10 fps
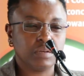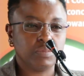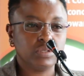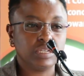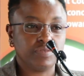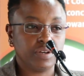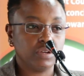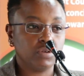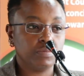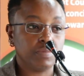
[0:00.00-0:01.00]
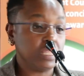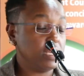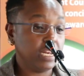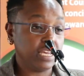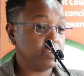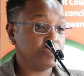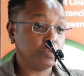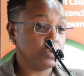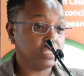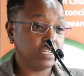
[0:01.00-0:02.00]
about Safaricom, by the way, like
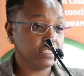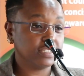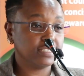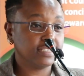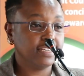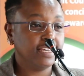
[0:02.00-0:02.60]
everybody else.